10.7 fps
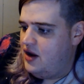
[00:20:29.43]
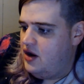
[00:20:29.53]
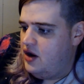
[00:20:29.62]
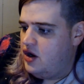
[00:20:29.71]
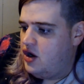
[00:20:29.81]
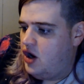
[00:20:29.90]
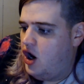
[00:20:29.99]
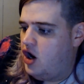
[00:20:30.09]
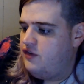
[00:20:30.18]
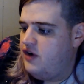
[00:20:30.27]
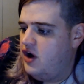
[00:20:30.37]

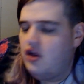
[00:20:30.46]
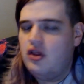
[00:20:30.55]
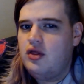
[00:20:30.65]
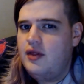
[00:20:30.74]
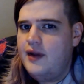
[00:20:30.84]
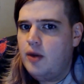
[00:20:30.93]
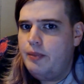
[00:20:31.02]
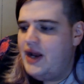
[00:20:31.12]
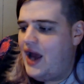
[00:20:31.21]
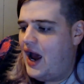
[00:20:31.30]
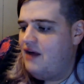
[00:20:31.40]
carve a little bit
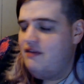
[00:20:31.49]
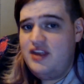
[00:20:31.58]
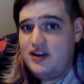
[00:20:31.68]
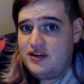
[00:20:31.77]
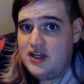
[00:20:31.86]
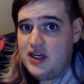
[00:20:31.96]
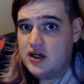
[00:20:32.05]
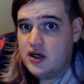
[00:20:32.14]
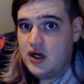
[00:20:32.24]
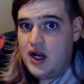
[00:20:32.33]
out of this gear,